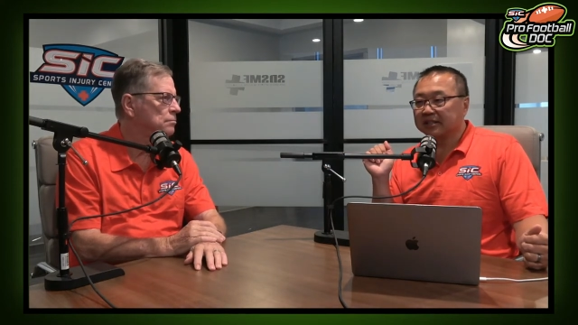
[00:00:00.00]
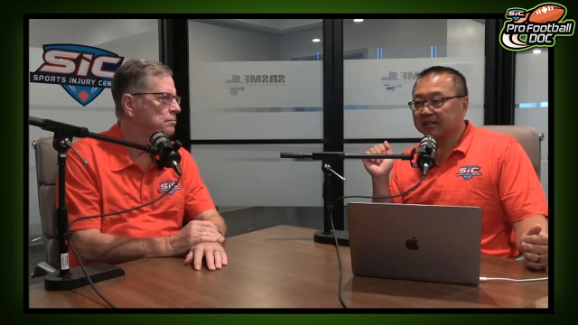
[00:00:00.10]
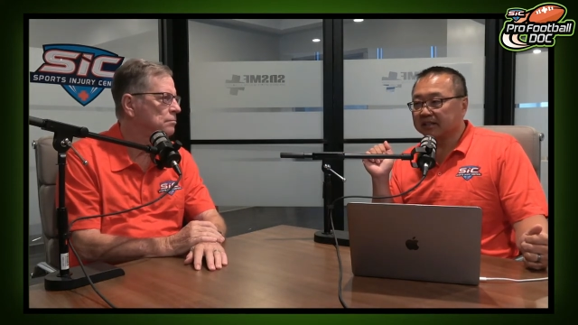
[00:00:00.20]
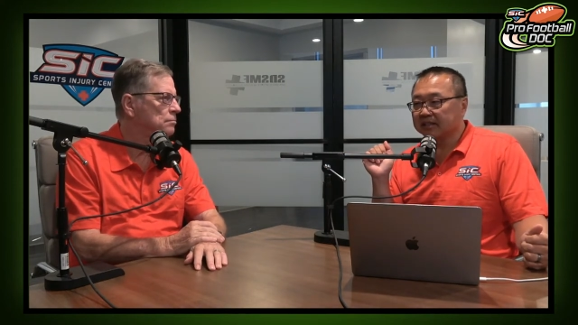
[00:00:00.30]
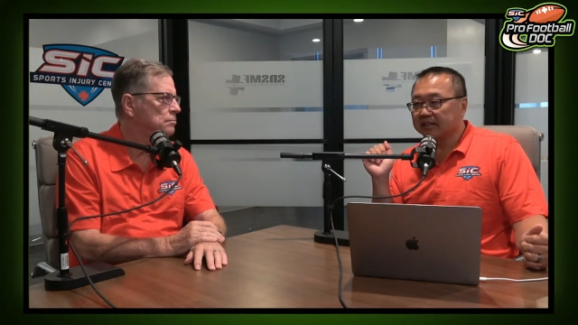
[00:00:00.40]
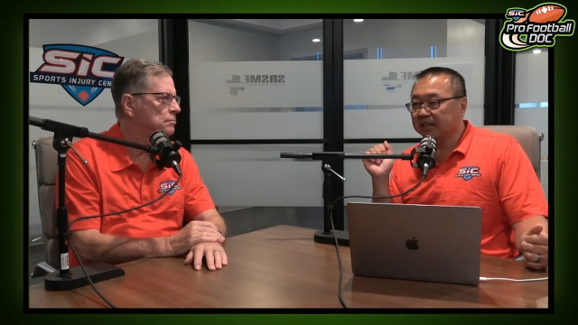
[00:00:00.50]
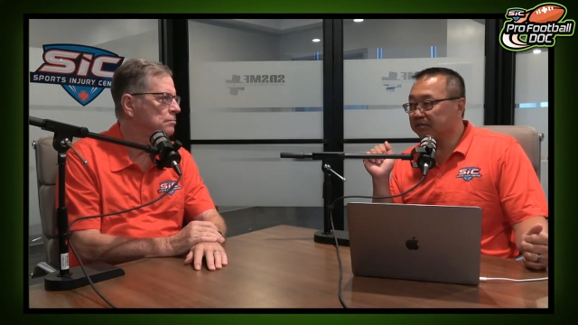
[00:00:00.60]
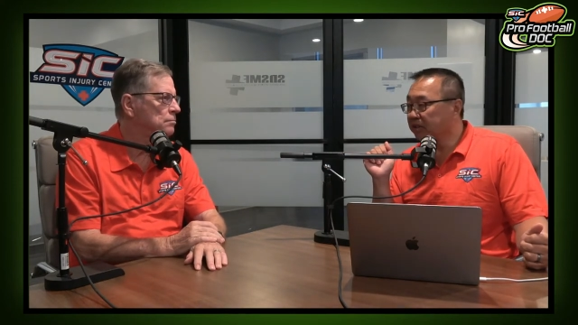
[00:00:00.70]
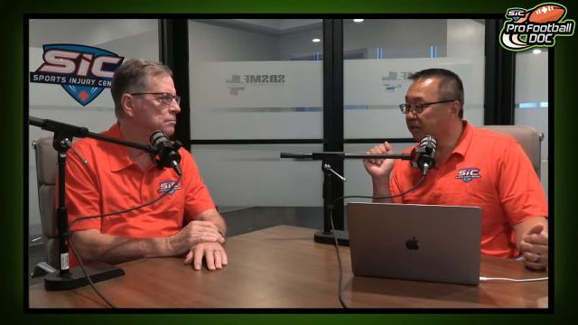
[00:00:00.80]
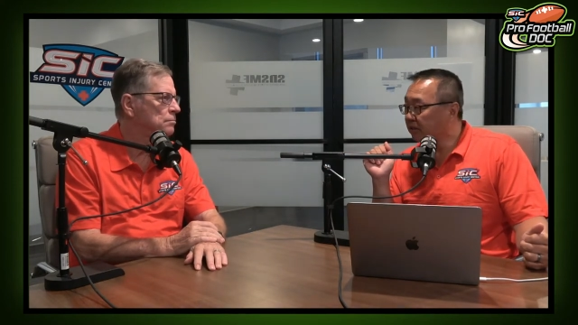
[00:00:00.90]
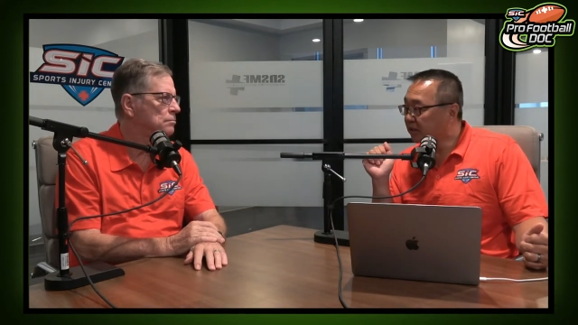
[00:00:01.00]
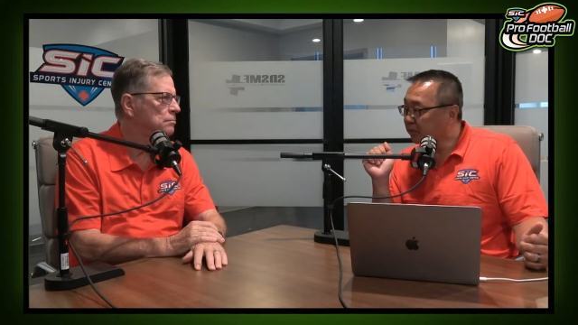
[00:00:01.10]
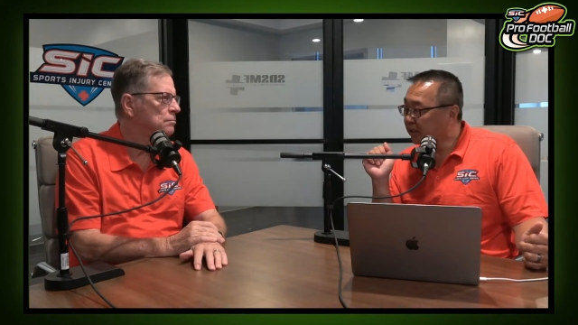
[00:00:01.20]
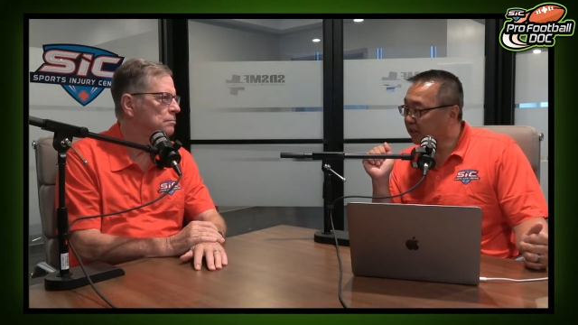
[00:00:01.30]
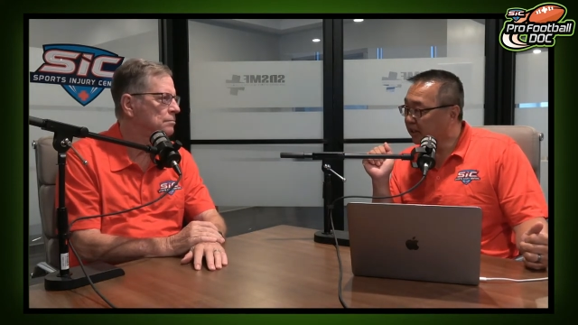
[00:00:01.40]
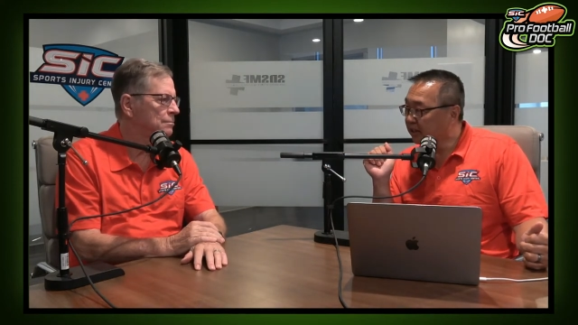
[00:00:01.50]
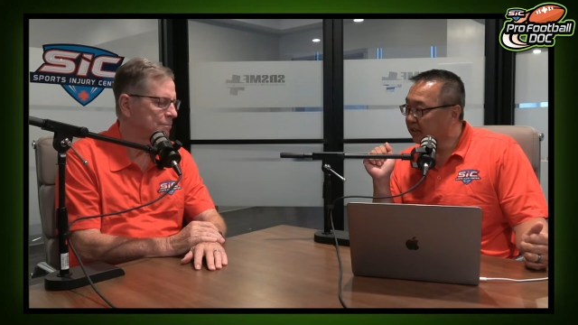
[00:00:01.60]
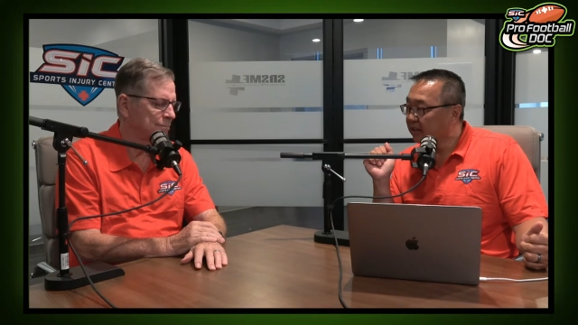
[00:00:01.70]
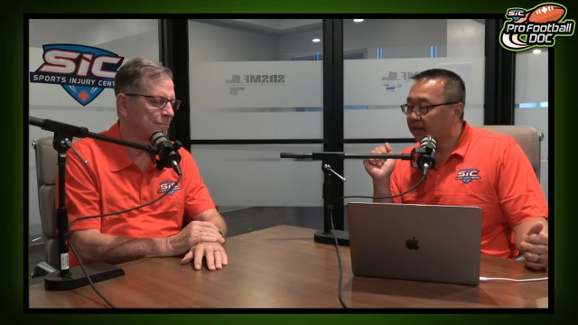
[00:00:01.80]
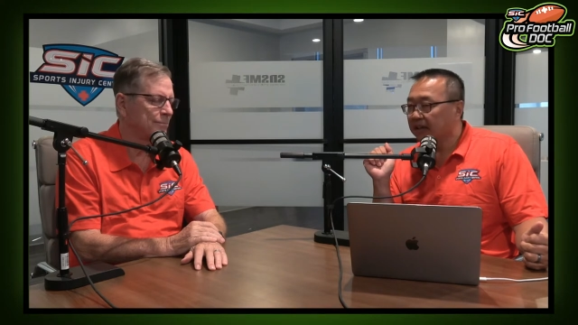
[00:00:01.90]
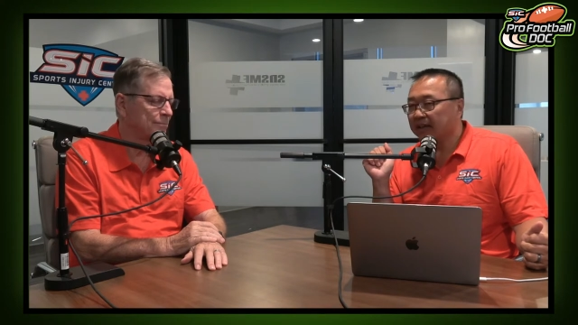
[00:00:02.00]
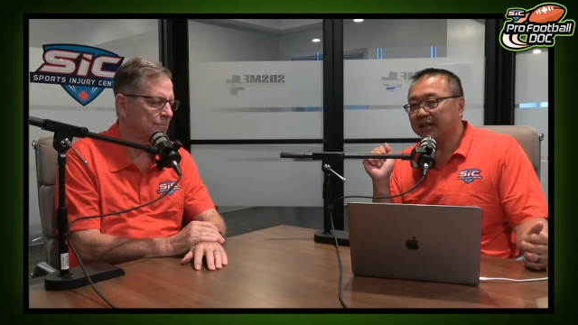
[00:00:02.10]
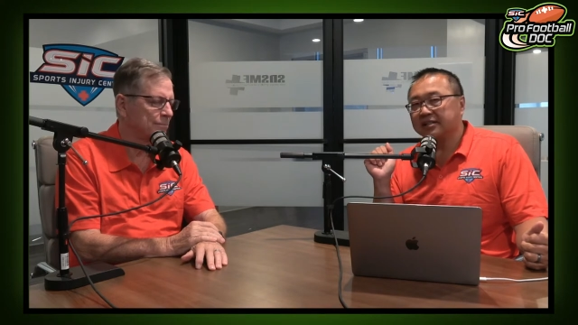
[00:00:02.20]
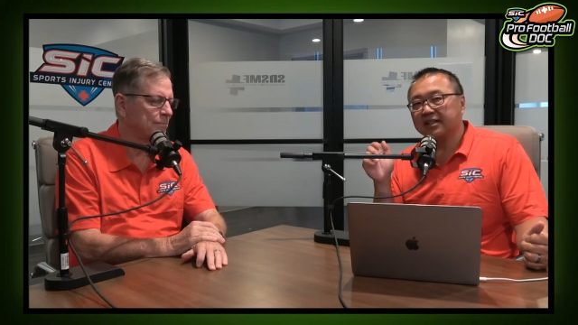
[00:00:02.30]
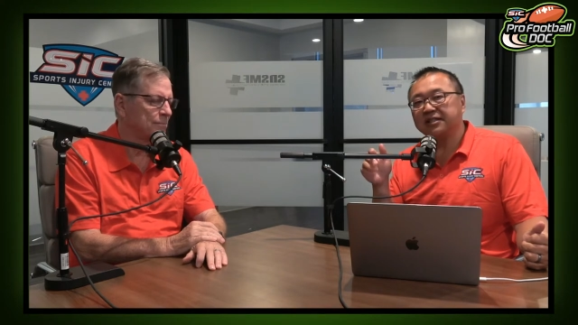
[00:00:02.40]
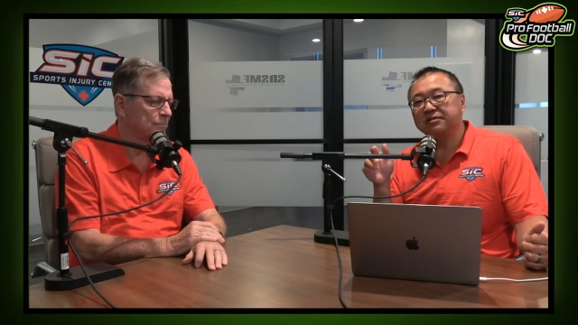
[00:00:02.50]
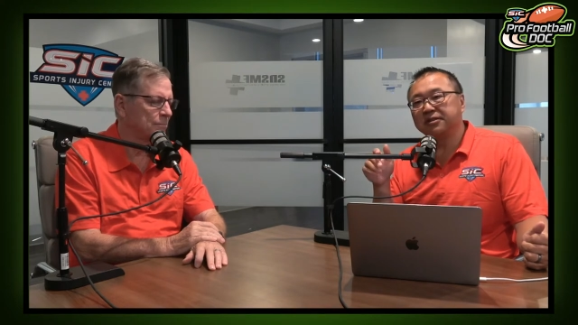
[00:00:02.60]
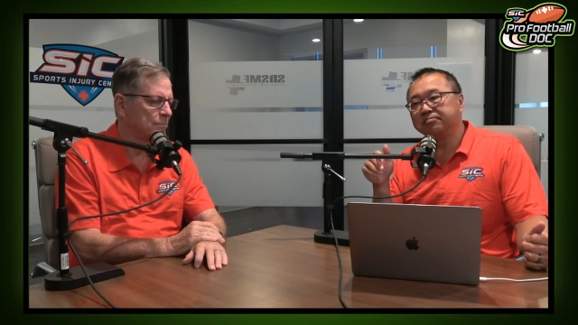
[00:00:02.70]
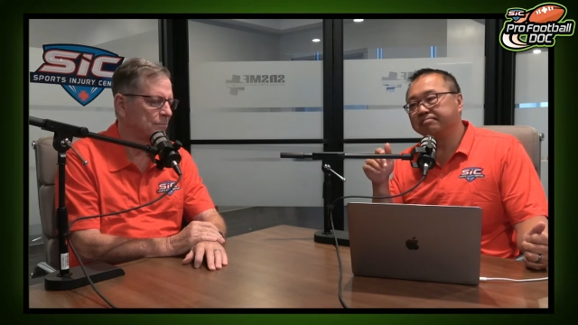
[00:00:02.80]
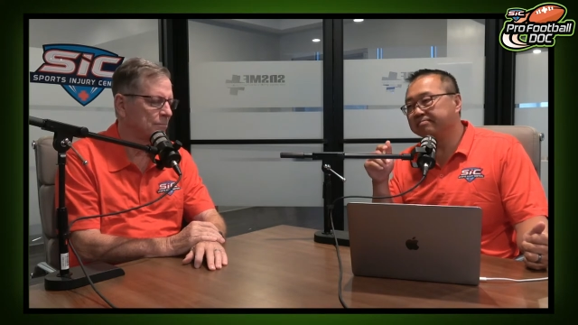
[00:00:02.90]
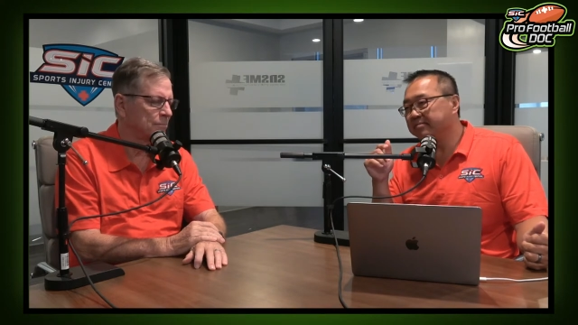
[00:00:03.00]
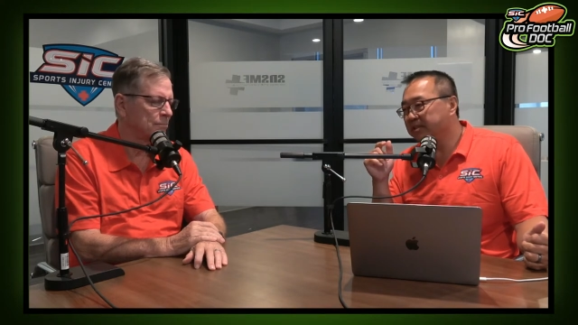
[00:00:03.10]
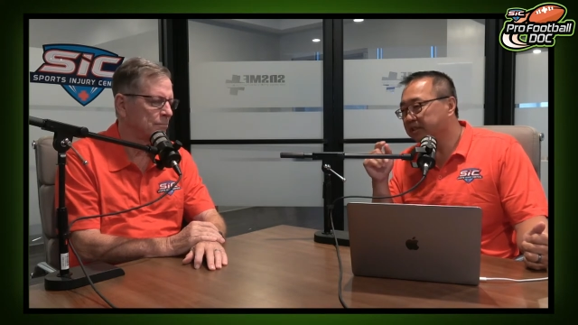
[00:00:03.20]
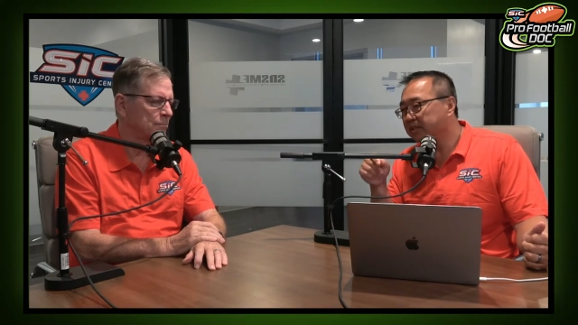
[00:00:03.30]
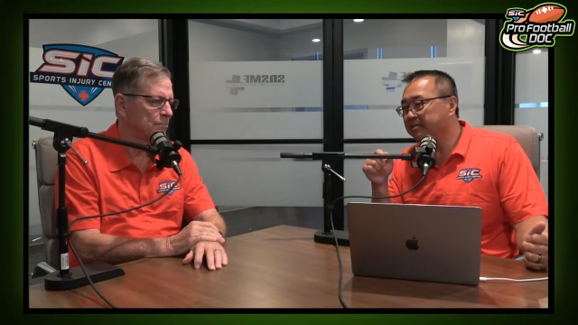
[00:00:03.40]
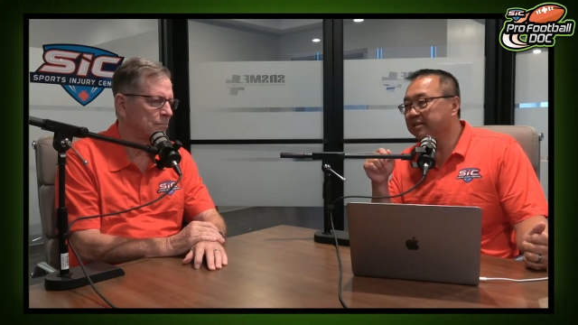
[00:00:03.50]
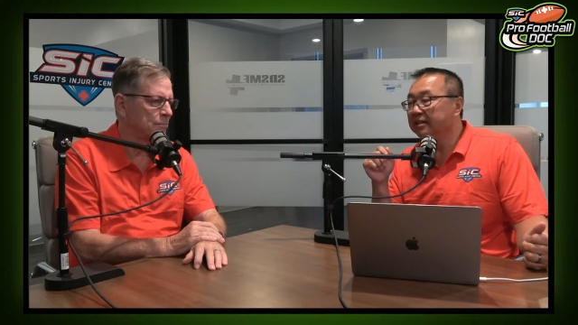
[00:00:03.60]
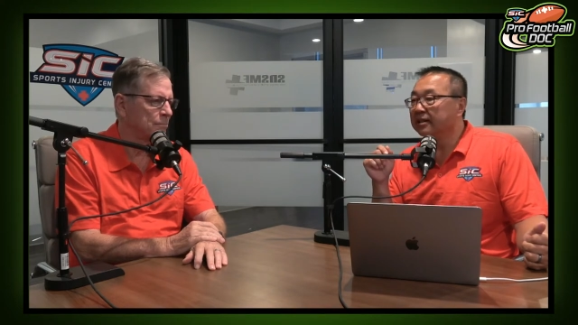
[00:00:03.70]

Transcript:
Speaker 1: to give Junior a quick hug, and I said to him, June,